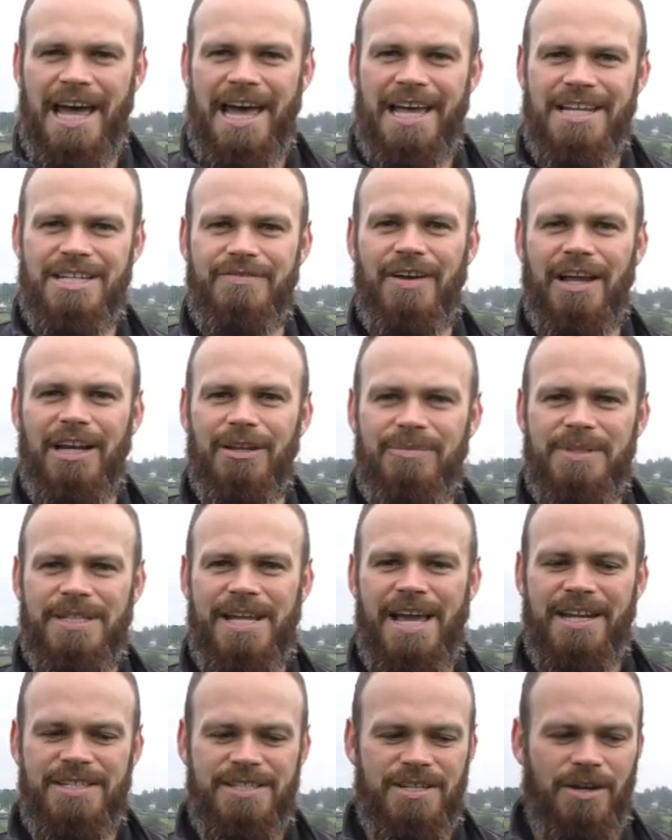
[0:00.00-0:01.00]
developed
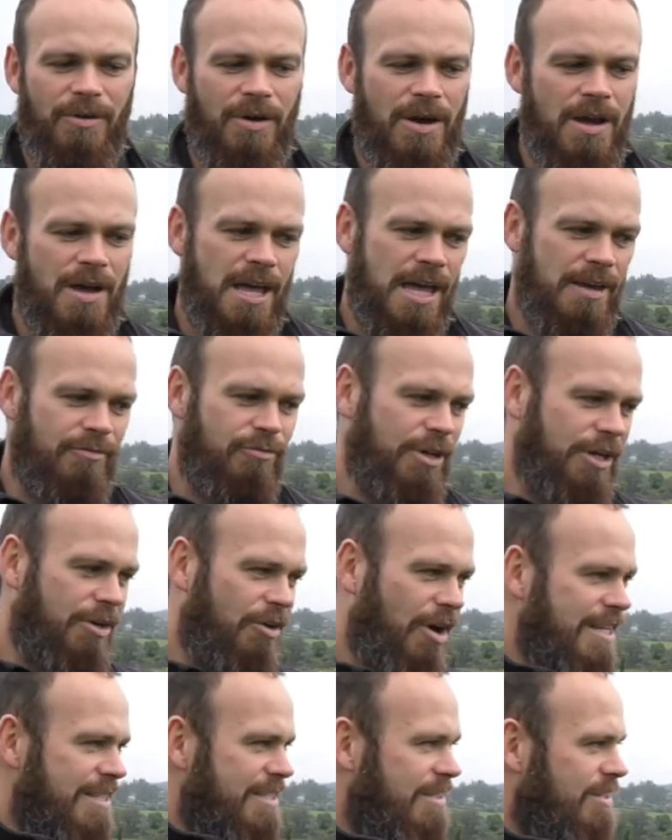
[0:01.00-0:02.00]
yet. So if we
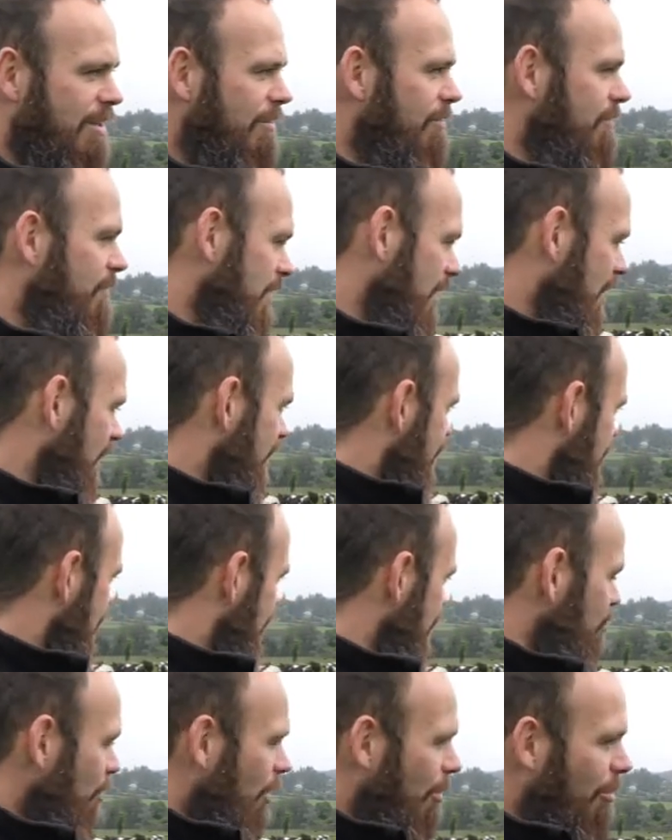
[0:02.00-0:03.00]
graze, so for the likes of
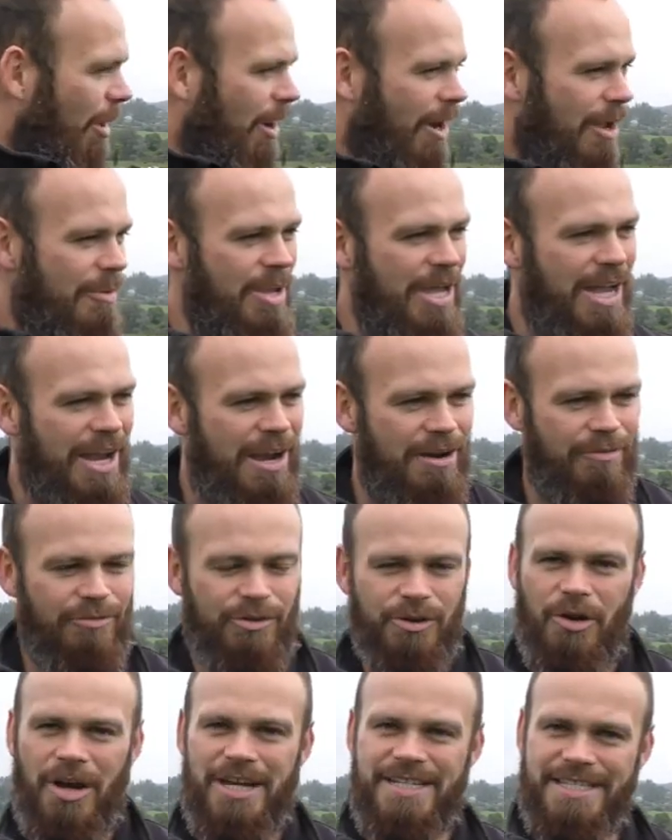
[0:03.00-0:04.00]
this sward behind me here, if
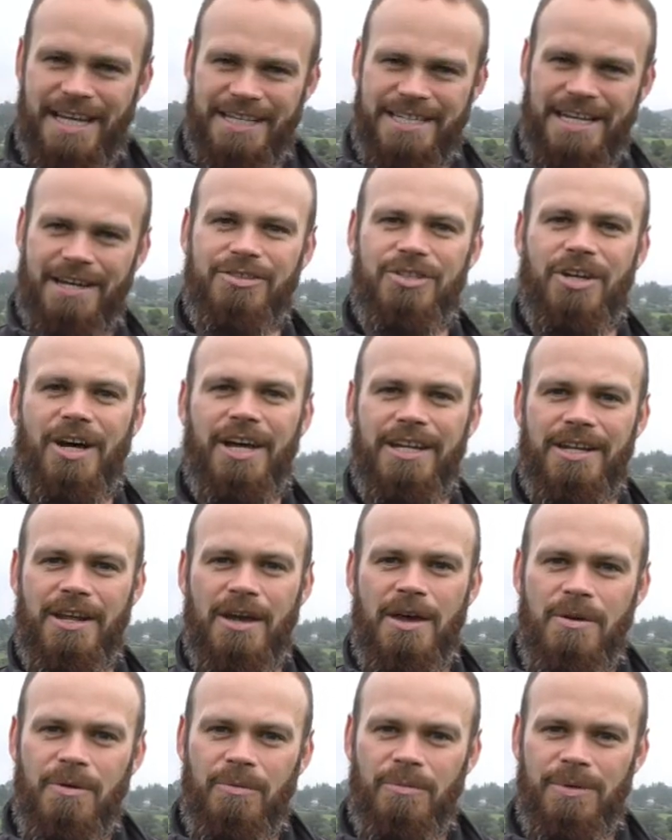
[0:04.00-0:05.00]
we graze that down tight,
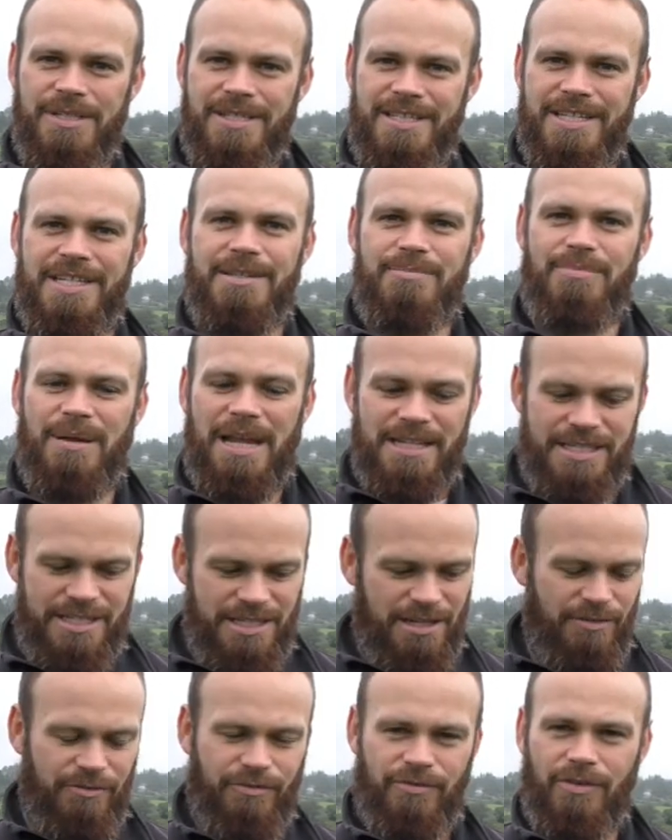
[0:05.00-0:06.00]
we'll see
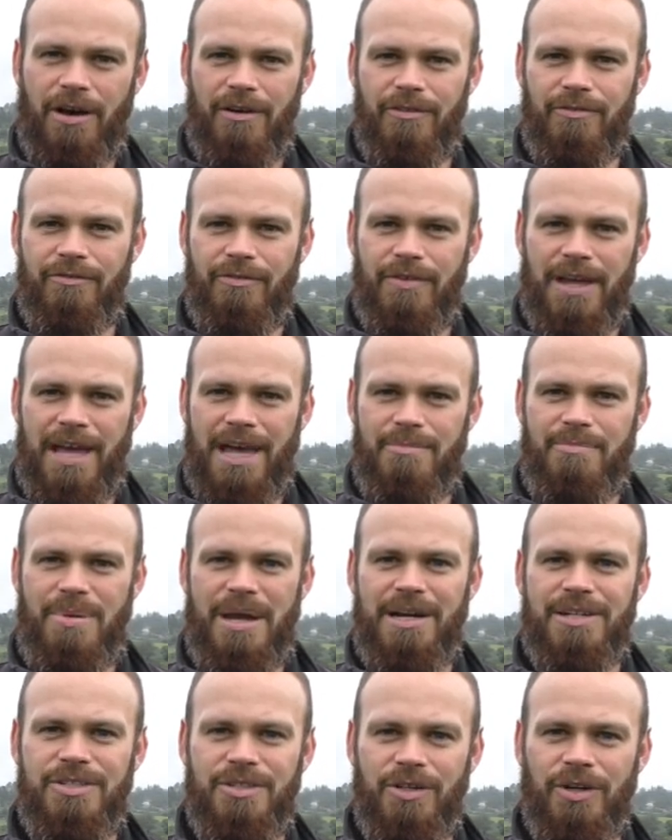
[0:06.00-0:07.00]
plenty of
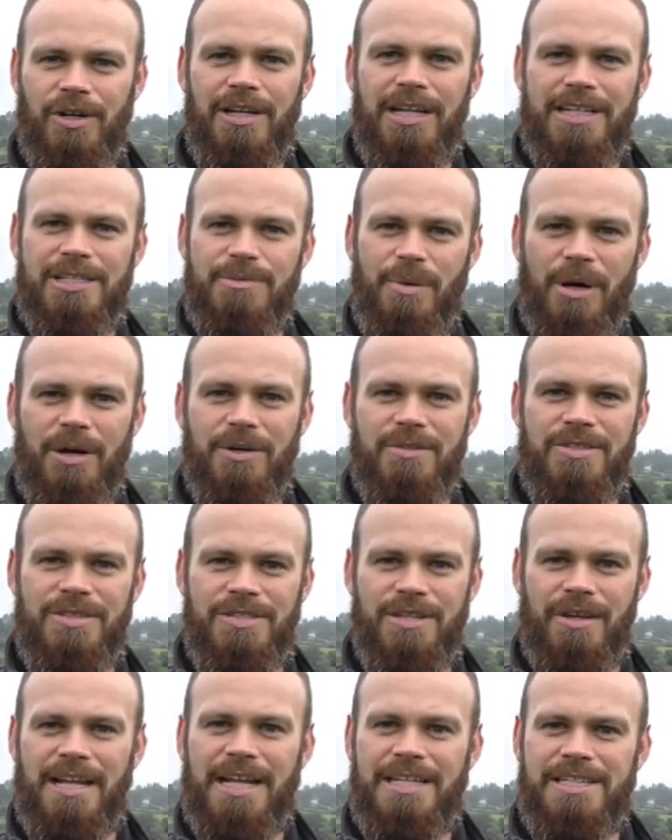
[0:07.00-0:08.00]
bare soil exposed.
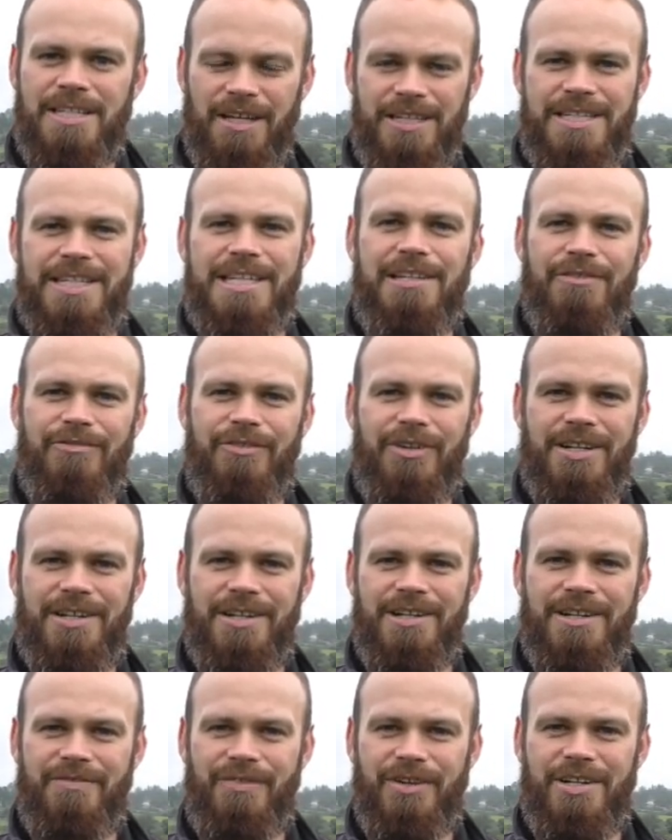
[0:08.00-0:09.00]
So that's ideal for
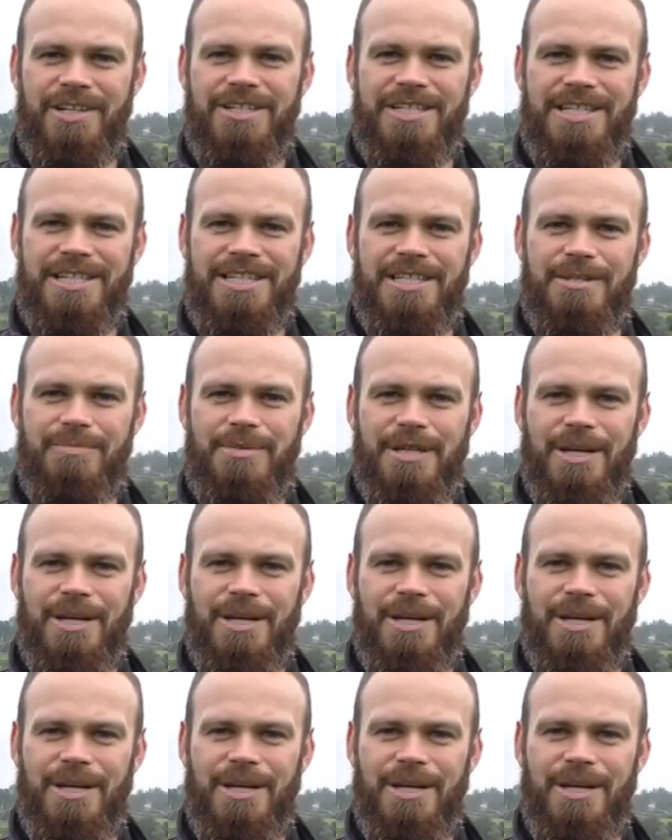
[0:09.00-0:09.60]
your seed to be